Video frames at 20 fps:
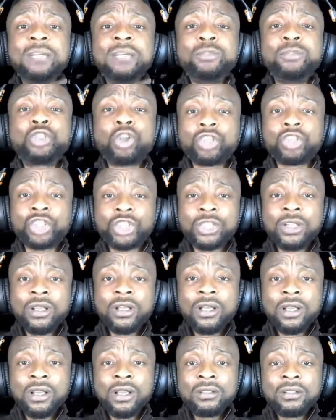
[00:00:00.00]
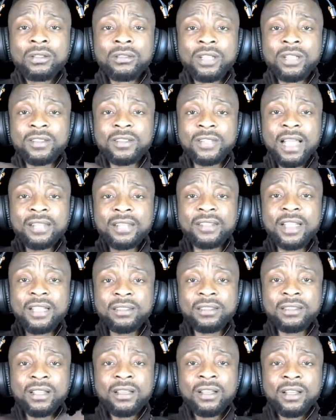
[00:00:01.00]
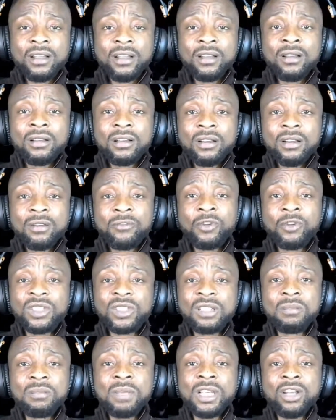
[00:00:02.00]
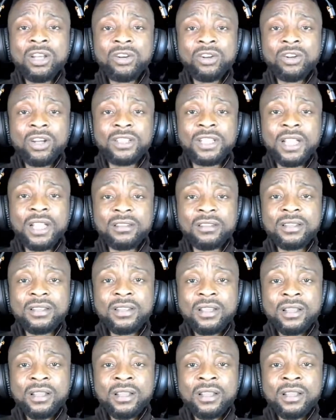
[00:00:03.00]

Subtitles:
Church. That's it. 40 million audience.